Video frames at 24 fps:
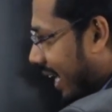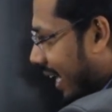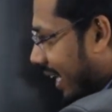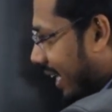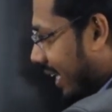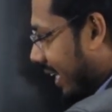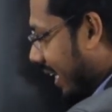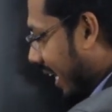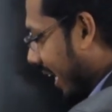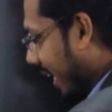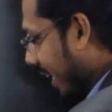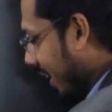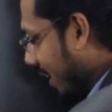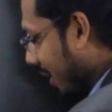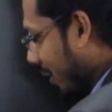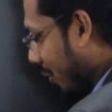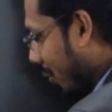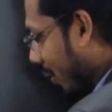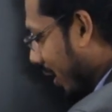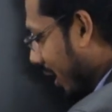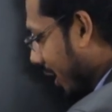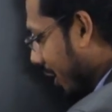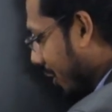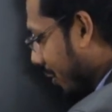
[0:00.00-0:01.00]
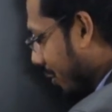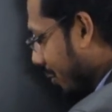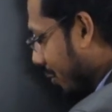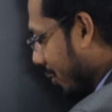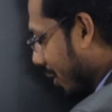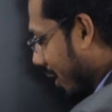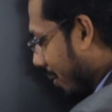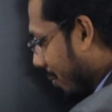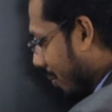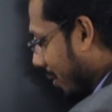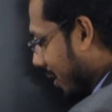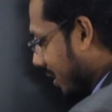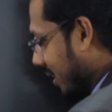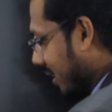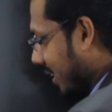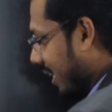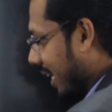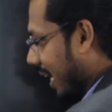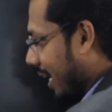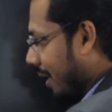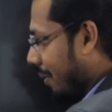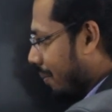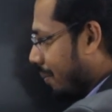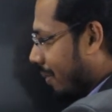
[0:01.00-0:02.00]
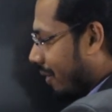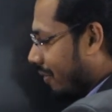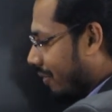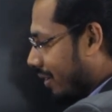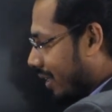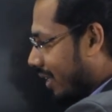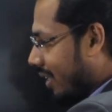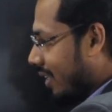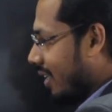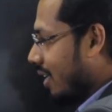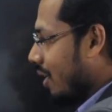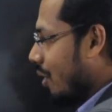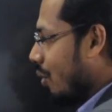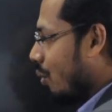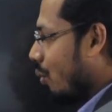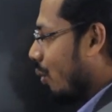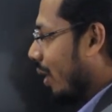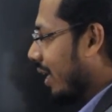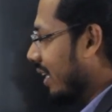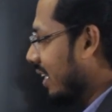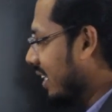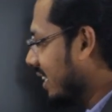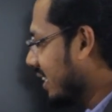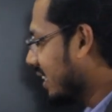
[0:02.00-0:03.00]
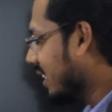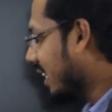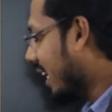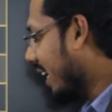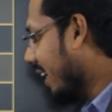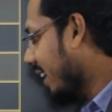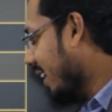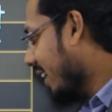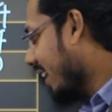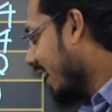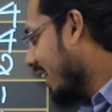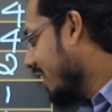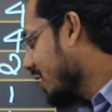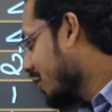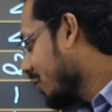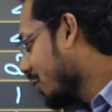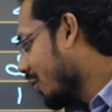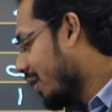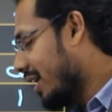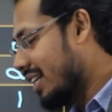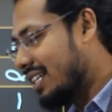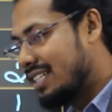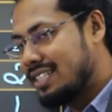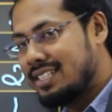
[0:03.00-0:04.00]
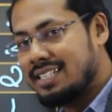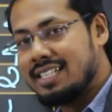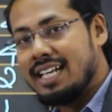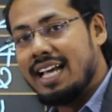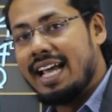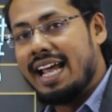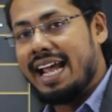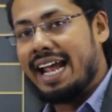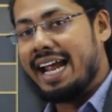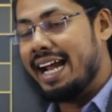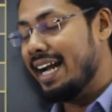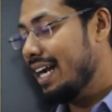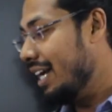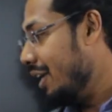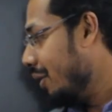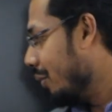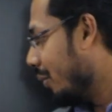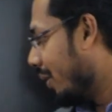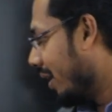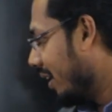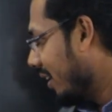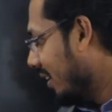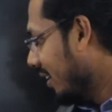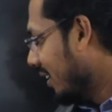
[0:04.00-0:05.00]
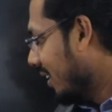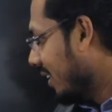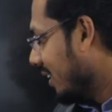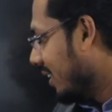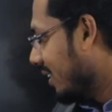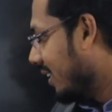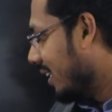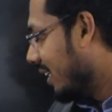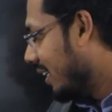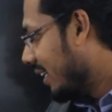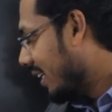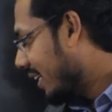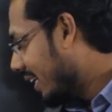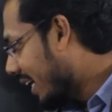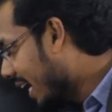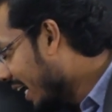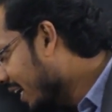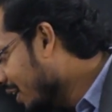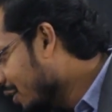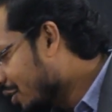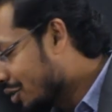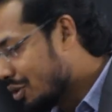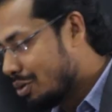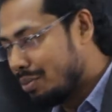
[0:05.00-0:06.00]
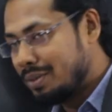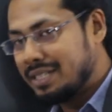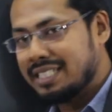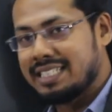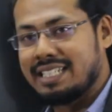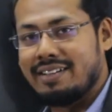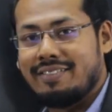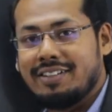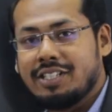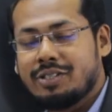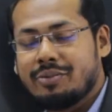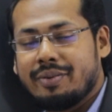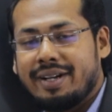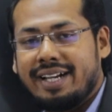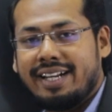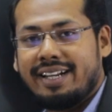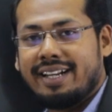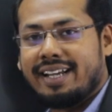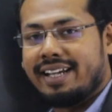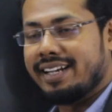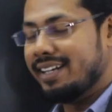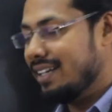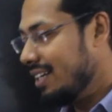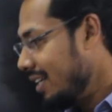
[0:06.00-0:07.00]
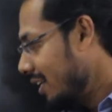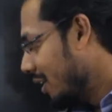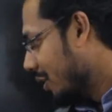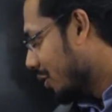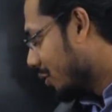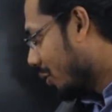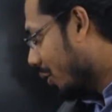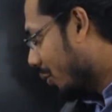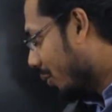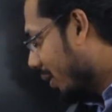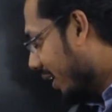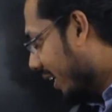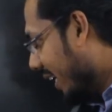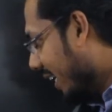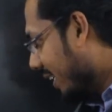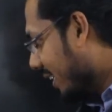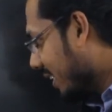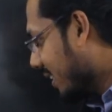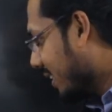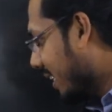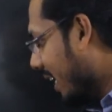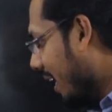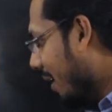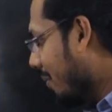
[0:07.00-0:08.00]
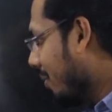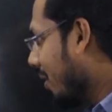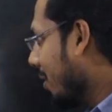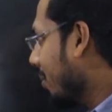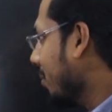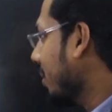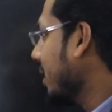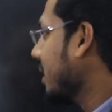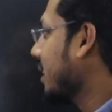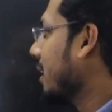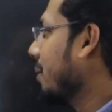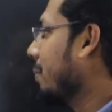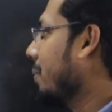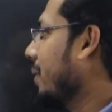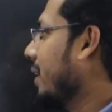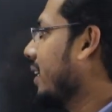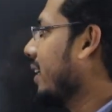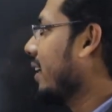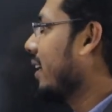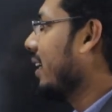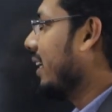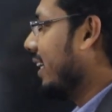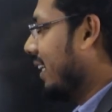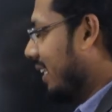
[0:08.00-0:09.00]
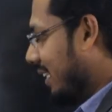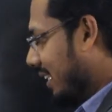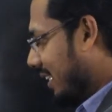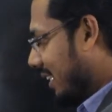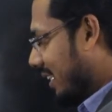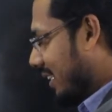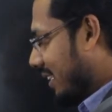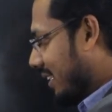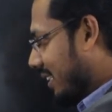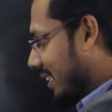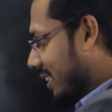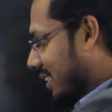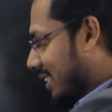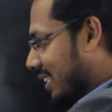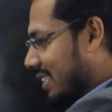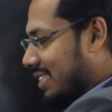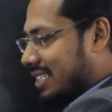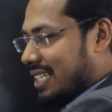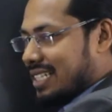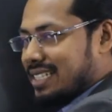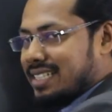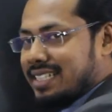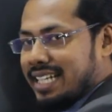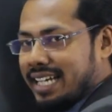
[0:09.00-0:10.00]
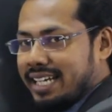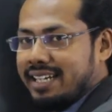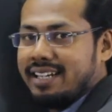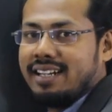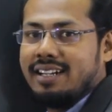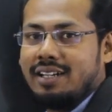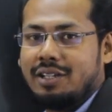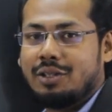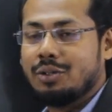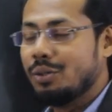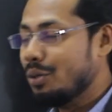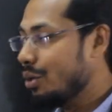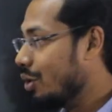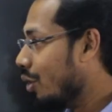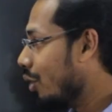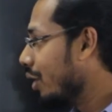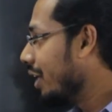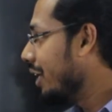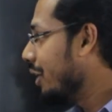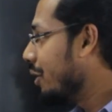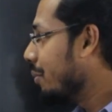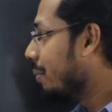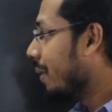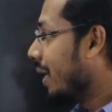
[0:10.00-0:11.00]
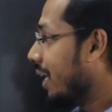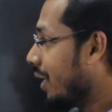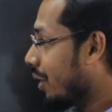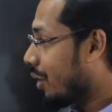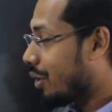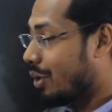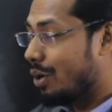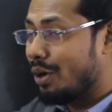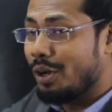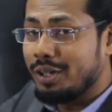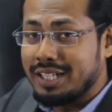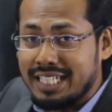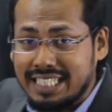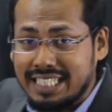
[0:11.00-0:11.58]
and 9 only 2 numbers. 9 power 1 is 9, 9 square is 81, then 9 cube is 729. So you will get the same numbers repeatedly. This is the cycle. You no need to buy out all